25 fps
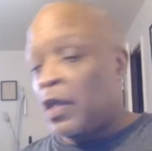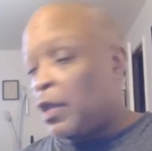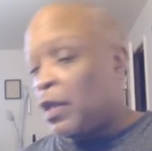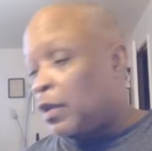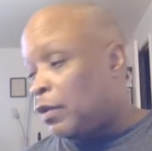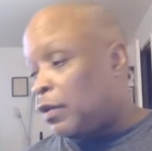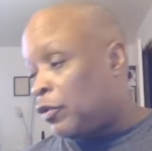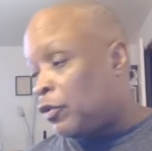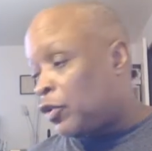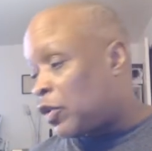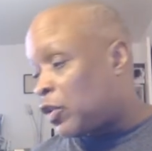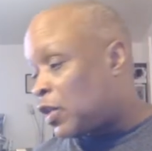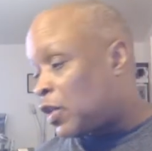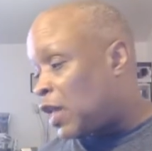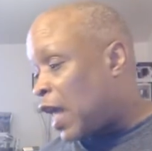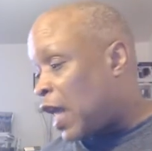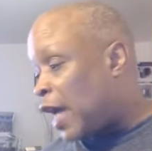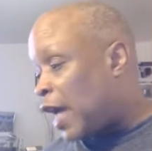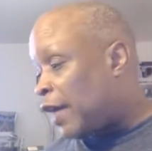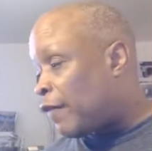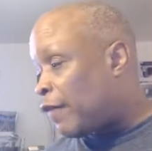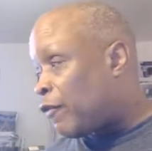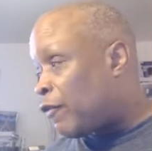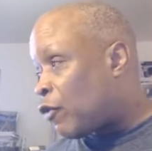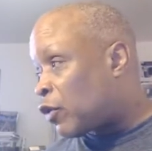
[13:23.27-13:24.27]
Just
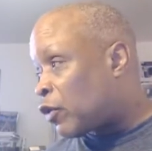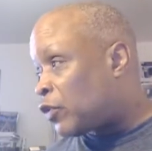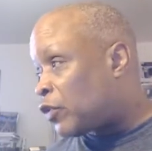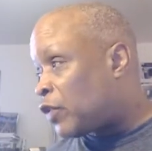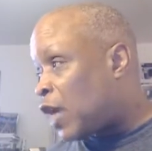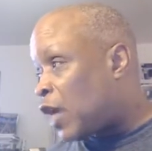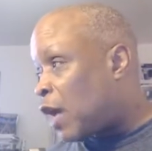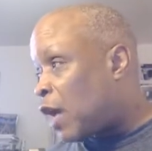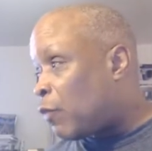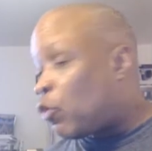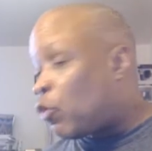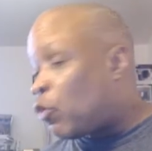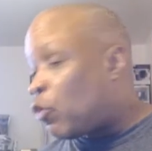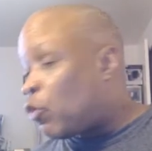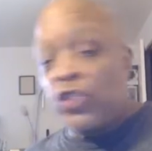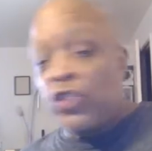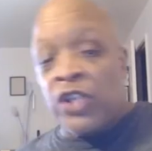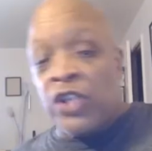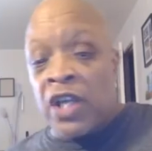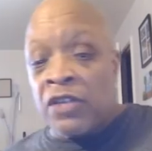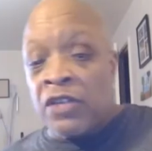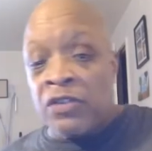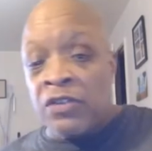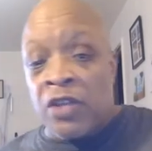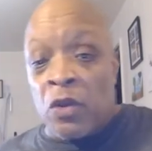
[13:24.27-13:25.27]
like, for example,
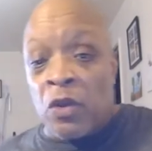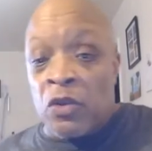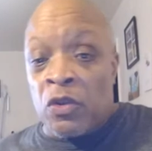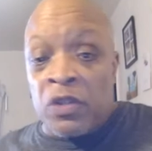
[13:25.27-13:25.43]
gesso